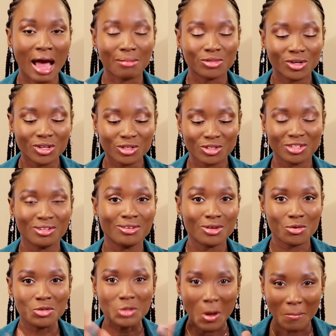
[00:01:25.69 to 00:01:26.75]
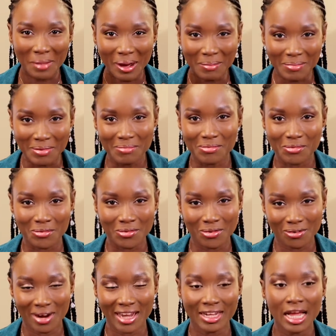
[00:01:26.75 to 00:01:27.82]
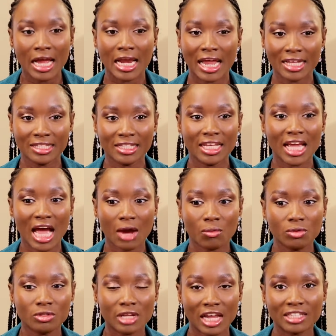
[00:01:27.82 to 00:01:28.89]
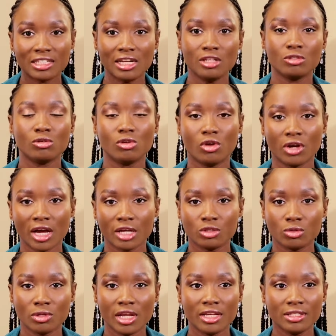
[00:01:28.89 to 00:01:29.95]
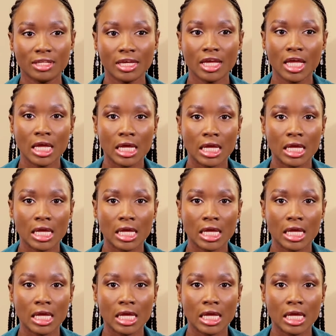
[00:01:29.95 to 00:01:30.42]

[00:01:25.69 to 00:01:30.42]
I'm talking to the normal people, right, that say I want to last a little longer. So let's say,